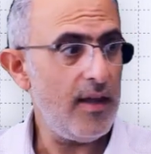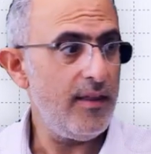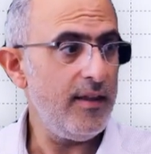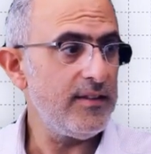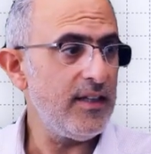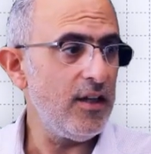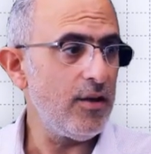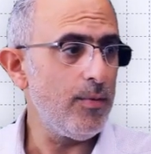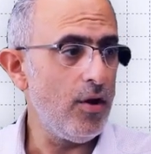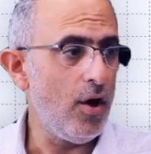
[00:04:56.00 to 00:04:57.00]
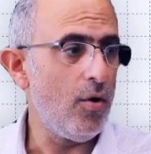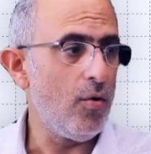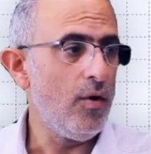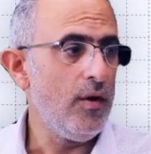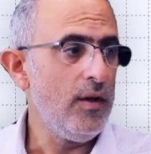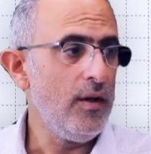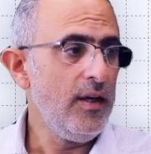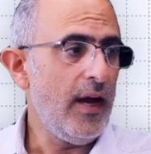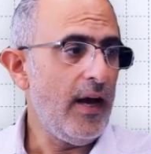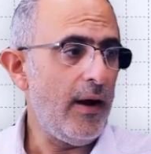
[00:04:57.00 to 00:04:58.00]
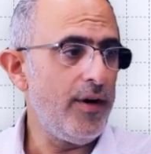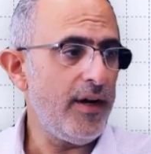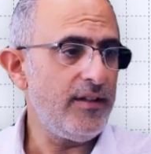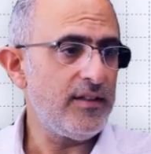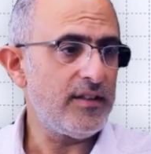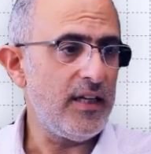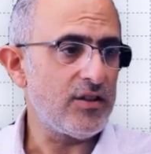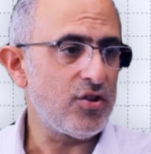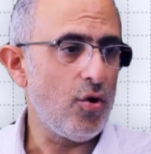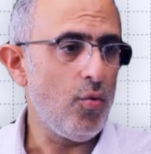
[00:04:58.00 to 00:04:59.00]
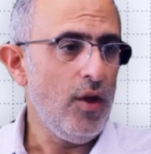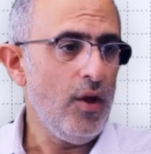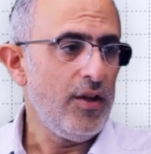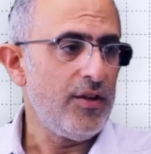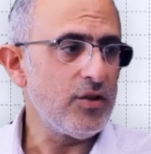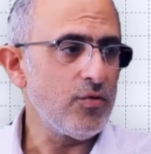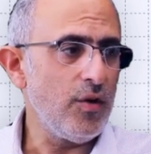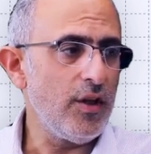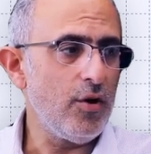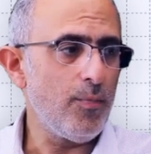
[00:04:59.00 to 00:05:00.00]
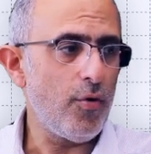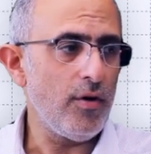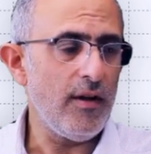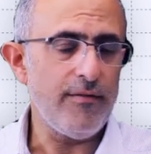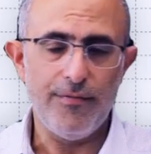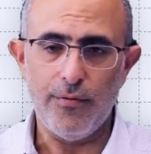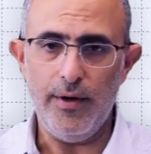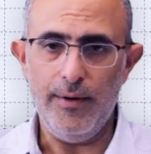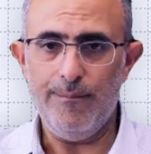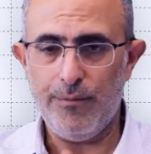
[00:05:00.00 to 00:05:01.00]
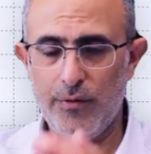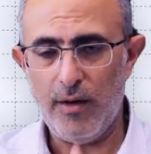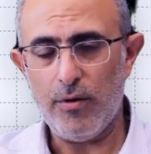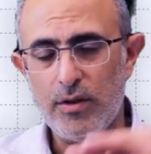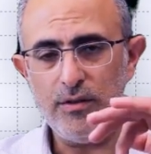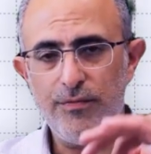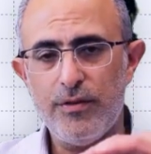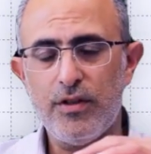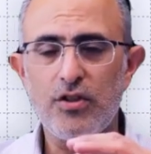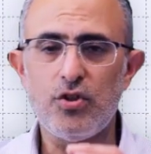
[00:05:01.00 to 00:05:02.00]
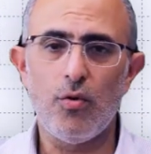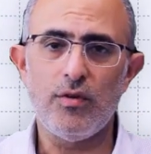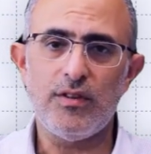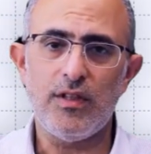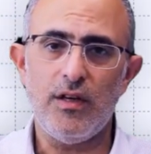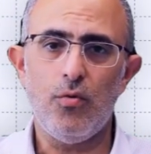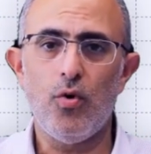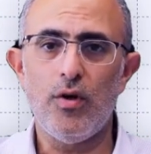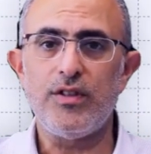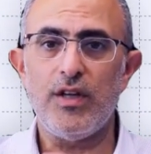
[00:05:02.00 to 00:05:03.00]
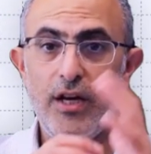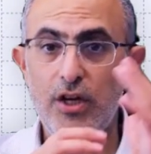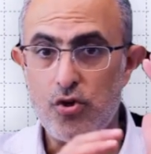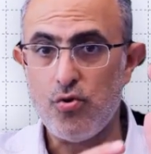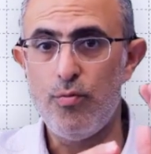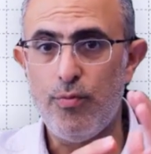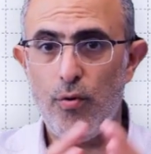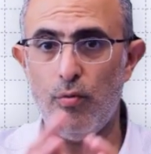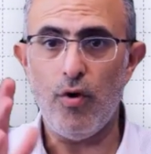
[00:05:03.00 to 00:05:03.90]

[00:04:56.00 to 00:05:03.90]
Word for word: and then selling below at 196. So this is really an important level for it, okay? Because if it does show us that it was a true bull